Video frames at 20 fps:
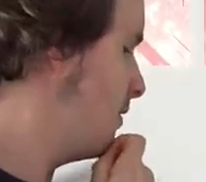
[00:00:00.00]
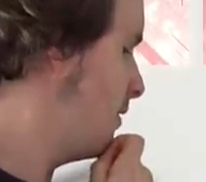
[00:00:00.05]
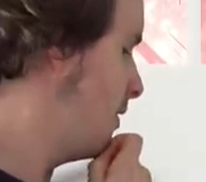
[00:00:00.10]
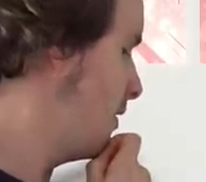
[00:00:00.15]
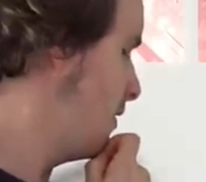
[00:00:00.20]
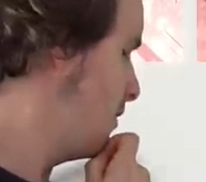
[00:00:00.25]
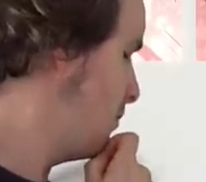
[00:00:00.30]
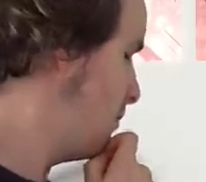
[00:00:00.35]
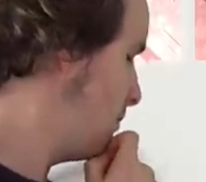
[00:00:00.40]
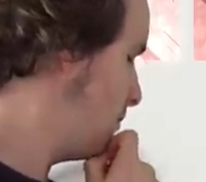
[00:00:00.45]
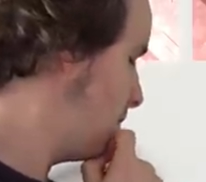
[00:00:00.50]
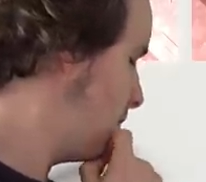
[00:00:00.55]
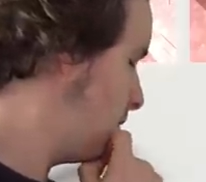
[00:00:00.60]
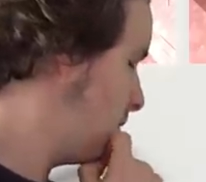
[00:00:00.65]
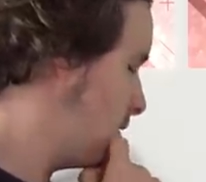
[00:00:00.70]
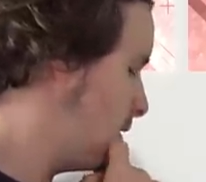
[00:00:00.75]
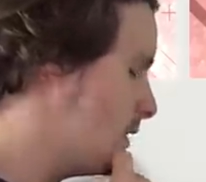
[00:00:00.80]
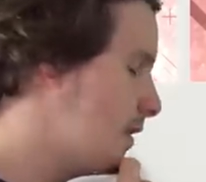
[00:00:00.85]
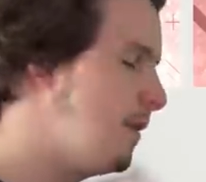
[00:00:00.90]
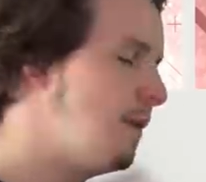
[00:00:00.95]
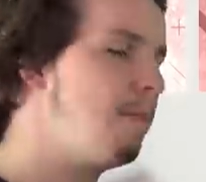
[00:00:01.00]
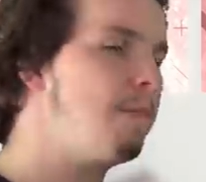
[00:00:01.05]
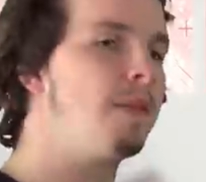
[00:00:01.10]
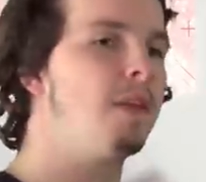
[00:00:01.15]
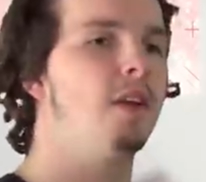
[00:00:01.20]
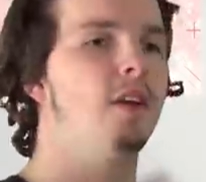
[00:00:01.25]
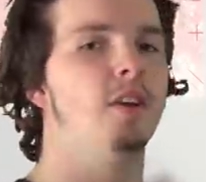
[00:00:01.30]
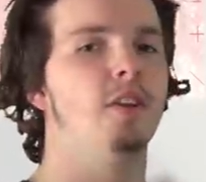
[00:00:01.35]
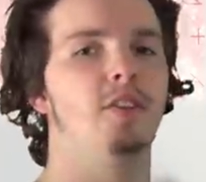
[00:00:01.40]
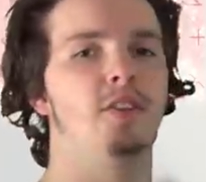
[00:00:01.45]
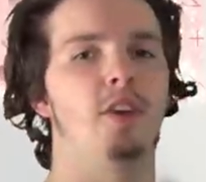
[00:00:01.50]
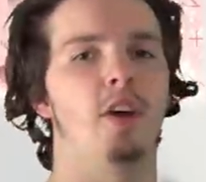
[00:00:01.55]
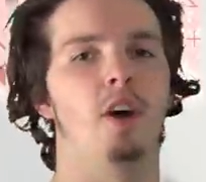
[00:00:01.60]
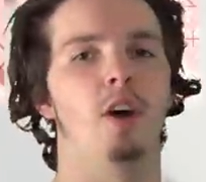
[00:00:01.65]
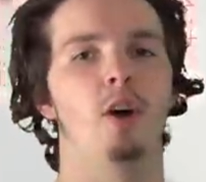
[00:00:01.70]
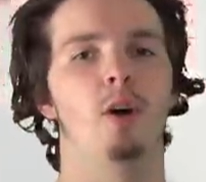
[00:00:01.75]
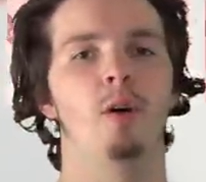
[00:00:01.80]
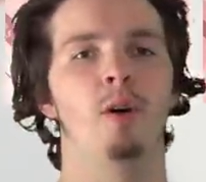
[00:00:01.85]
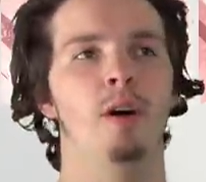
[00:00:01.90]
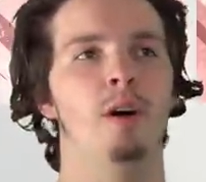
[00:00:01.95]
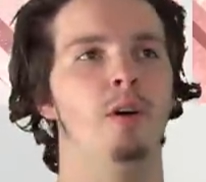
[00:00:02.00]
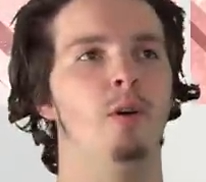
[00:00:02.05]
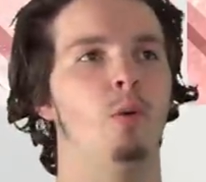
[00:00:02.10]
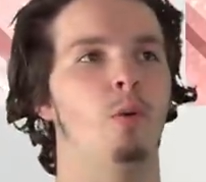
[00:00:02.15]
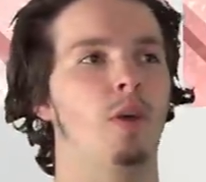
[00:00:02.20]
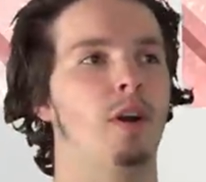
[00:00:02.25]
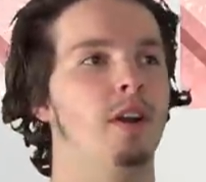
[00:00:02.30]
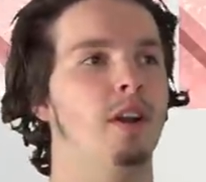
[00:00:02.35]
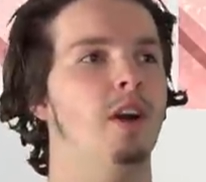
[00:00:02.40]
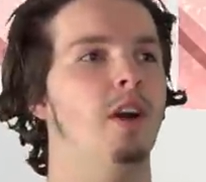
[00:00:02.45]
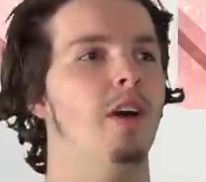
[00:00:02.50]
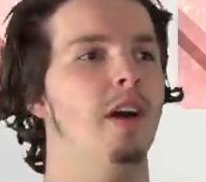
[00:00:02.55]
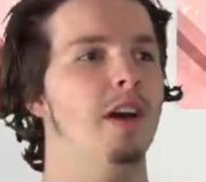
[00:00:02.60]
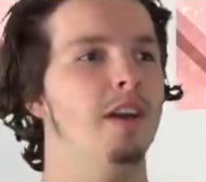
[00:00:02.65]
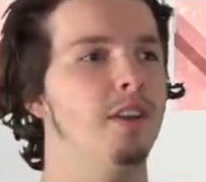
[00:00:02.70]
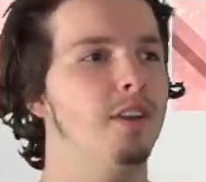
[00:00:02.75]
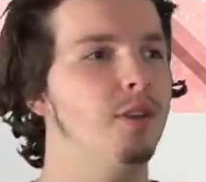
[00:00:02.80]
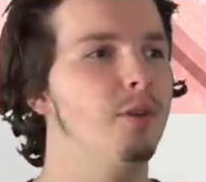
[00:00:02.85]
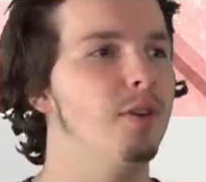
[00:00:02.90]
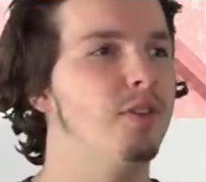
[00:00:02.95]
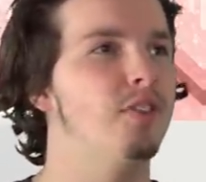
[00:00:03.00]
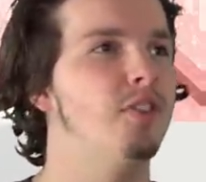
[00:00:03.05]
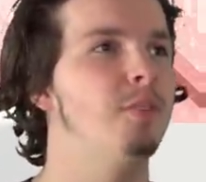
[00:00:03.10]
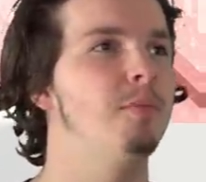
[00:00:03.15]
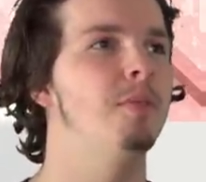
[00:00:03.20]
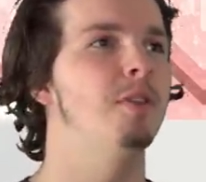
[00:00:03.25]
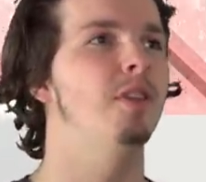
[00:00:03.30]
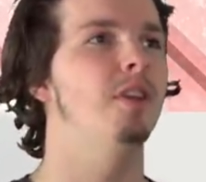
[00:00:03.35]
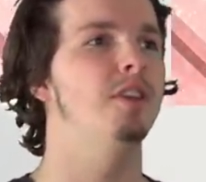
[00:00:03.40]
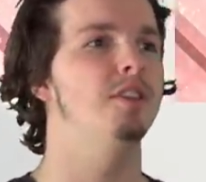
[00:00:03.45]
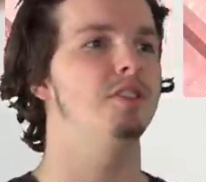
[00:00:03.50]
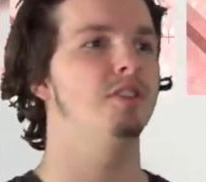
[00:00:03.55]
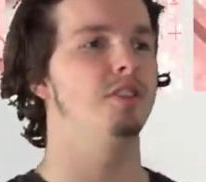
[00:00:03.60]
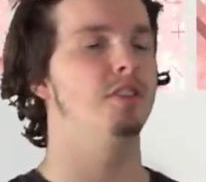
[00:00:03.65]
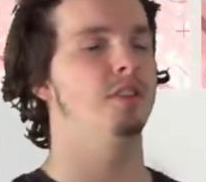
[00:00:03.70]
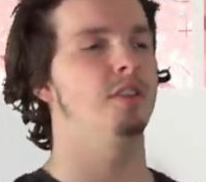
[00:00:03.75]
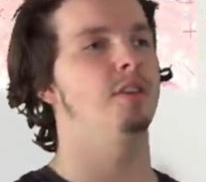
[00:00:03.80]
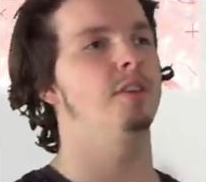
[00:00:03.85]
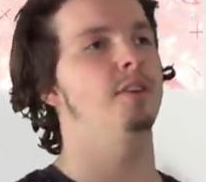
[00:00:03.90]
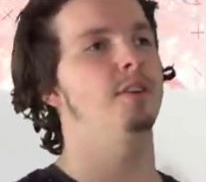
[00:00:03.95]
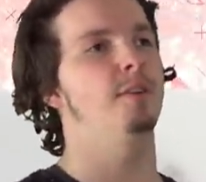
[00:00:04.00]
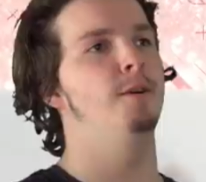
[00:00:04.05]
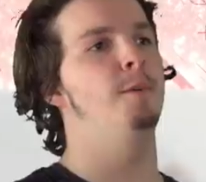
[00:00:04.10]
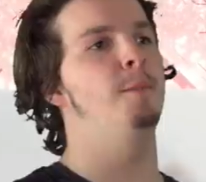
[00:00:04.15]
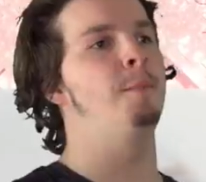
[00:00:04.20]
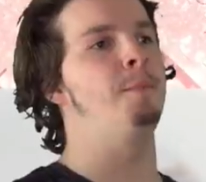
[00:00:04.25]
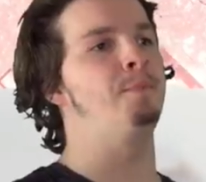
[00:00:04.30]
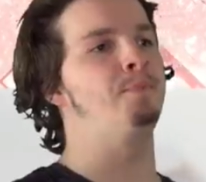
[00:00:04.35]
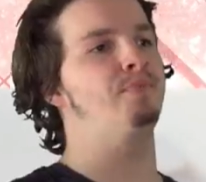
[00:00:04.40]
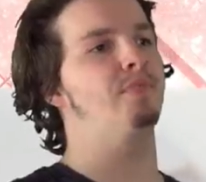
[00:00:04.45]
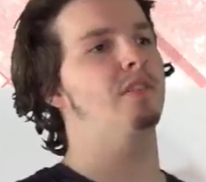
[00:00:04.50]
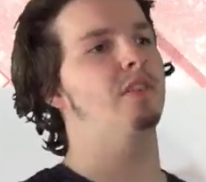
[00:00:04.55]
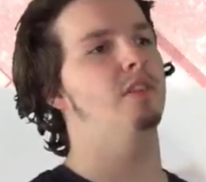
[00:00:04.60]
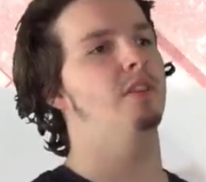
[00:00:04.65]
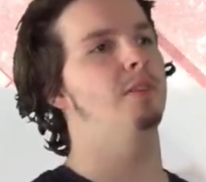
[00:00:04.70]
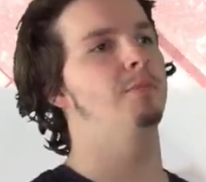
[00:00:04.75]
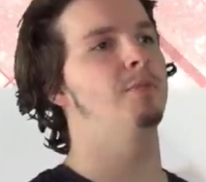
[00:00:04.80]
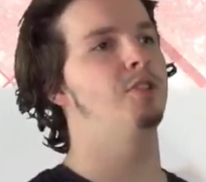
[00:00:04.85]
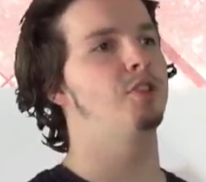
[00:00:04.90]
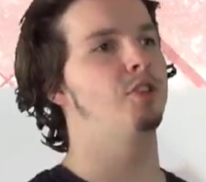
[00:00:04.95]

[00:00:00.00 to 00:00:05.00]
know. Right. So we're gonna go ahead and do a simulation. Let me